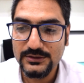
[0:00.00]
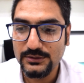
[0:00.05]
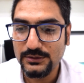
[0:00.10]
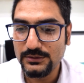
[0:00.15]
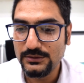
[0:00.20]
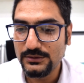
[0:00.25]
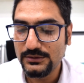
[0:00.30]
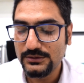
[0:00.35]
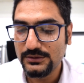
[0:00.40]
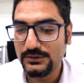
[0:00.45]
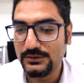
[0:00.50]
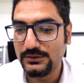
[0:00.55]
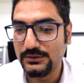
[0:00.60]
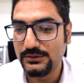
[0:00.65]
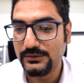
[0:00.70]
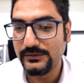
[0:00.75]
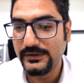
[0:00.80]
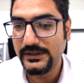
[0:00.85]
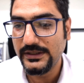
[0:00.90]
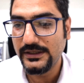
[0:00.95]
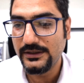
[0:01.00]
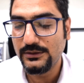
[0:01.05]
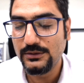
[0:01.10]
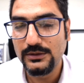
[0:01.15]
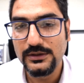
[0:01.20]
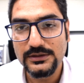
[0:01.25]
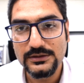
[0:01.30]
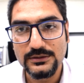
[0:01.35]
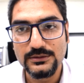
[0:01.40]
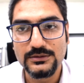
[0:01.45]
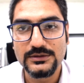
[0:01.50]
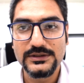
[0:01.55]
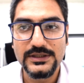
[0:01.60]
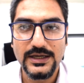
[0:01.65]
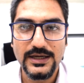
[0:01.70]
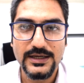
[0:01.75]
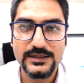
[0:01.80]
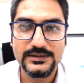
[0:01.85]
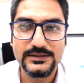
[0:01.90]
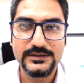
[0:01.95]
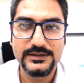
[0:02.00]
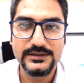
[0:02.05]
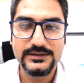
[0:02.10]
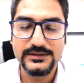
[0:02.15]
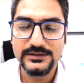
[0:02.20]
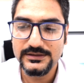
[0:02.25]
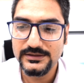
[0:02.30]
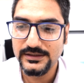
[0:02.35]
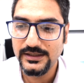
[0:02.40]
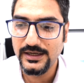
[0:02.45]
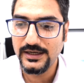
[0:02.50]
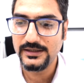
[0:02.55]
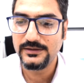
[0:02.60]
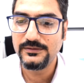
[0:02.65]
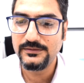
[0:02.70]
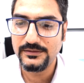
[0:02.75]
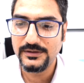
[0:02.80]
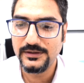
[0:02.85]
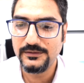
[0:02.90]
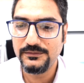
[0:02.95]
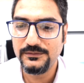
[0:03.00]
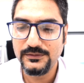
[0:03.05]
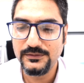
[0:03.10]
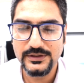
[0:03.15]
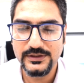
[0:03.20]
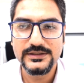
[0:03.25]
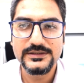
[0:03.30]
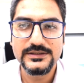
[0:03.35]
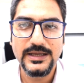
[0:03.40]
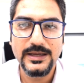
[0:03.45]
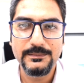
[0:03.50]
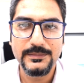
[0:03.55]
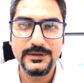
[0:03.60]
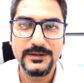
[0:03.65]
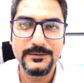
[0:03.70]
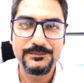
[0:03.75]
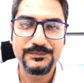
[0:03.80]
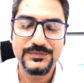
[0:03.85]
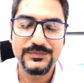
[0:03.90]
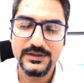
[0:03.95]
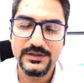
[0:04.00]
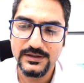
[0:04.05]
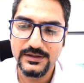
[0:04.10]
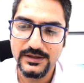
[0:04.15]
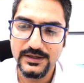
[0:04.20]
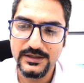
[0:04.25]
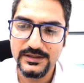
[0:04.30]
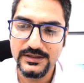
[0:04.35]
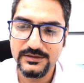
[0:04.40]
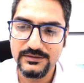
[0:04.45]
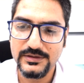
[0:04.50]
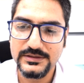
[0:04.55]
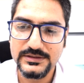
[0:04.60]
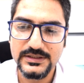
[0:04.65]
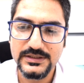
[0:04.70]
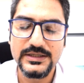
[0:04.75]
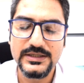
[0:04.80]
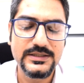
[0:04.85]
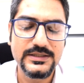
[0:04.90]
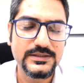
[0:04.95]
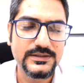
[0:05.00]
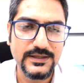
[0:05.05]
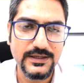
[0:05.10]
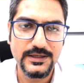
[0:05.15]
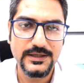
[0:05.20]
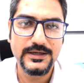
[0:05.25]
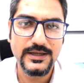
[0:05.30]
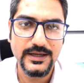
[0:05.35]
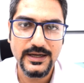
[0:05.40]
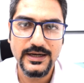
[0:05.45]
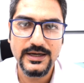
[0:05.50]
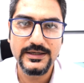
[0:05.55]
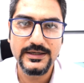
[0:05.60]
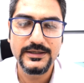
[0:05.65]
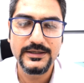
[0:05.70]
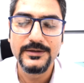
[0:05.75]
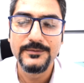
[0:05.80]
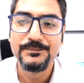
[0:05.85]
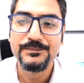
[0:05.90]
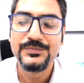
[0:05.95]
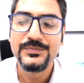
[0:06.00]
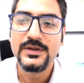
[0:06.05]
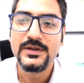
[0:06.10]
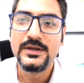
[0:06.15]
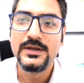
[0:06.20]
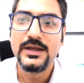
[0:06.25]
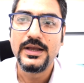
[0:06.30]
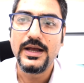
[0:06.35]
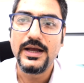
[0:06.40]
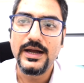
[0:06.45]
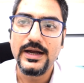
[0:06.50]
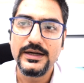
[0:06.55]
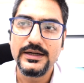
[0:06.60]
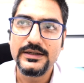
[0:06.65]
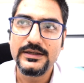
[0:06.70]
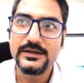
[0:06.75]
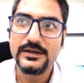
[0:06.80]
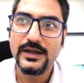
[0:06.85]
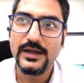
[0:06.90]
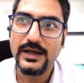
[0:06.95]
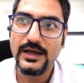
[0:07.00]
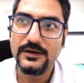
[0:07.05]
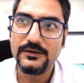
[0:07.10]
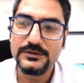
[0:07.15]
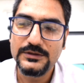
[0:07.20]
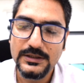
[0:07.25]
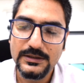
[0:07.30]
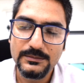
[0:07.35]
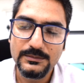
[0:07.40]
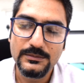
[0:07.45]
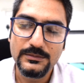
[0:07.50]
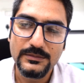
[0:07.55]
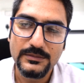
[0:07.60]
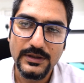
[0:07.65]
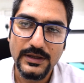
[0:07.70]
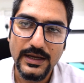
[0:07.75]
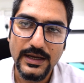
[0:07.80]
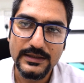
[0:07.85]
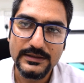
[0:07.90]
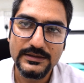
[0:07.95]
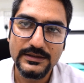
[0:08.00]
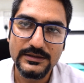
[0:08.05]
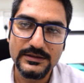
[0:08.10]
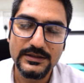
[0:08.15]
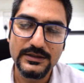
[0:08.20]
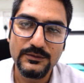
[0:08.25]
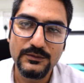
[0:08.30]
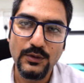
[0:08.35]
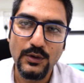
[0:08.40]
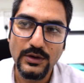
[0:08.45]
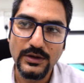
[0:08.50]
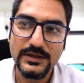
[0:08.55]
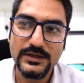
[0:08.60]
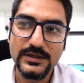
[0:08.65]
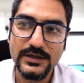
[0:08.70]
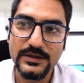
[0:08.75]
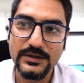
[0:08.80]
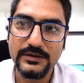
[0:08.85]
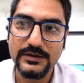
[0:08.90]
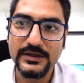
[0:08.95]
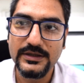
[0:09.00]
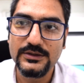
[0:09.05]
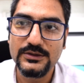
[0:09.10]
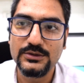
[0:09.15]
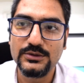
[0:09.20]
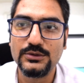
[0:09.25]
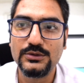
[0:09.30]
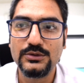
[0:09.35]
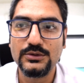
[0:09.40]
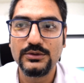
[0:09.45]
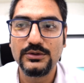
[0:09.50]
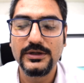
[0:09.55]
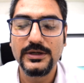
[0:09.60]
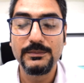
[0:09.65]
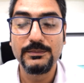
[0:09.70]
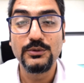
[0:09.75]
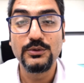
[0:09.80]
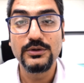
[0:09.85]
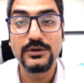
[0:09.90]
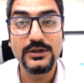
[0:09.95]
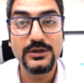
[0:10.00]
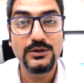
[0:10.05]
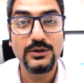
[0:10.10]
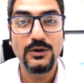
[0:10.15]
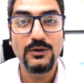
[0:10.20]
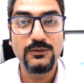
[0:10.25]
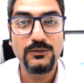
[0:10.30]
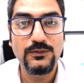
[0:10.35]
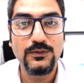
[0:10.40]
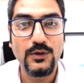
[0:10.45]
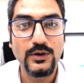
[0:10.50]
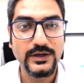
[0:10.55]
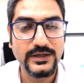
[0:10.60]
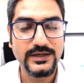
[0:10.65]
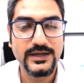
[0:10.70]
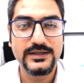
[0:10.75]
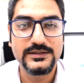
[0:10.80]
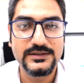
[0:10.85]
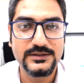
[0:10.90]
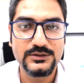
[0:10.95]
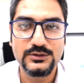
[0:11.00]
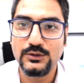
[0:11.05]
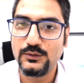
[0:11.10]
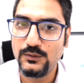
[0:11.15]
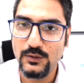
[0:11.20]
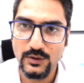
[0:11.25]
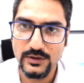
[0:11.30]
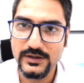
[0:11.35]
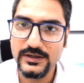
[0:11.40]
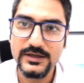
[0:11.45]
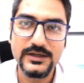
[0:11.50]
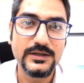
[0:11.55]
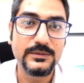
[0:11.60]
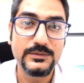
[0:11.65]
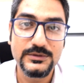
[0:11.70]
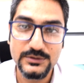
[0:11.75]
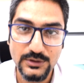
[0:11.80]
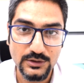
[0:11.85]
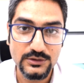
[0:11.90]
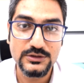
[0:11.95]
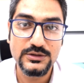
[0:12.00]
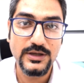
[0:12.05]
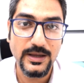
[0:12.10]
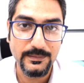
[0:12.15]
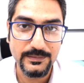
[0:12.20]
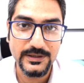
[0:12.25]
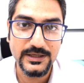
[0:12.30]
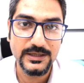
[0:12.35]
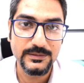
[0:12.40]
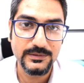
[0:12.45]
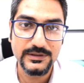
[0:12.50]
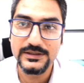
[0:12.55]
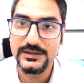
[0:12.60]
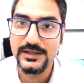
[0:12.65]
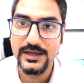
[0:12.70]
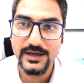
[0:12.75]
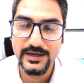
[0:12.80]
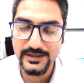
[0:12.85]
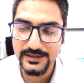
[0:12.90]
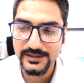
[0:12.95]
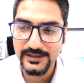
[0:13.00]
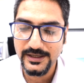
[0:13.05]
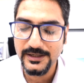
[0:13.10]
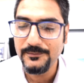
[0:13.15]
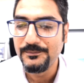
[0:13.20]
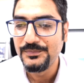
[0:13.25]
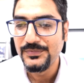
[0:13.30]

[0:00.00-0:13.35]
so we need to disclose the assets. And if, for example, Indian resident is there and have some assets in foreign countries, so reporting of foreign assets or foreign income is also applicable in the ITR.